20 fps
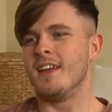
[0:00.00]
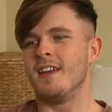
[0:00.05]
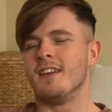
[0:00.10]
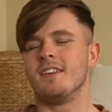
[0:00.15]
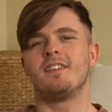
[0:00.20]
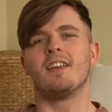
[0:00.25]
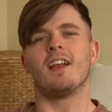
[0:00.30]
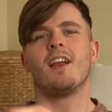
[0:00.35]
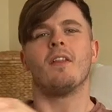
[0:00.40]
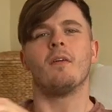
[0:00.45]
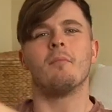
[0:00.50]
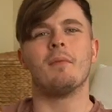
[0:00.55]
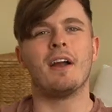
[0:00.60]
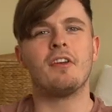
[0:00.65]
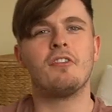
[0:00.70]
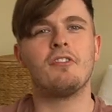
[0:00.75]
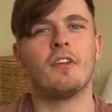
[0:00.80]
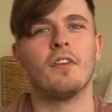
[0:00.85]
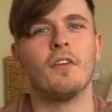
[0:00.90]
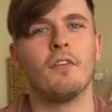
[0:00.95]
still on the
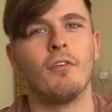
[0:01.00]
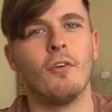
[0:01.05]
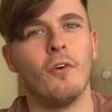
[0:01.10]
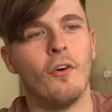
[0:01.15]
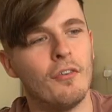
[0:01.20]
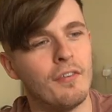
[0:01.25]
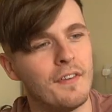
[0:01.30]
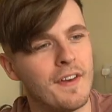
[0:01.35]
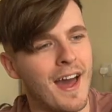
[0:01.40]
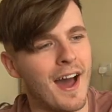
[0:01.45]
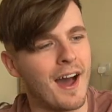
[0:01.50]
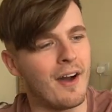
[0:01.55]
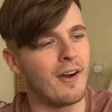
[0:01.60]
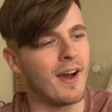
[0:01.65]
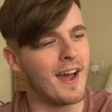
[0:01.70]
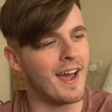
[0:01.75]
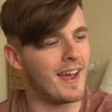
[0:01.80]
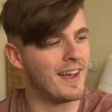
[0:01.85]
mattress on the floor for now.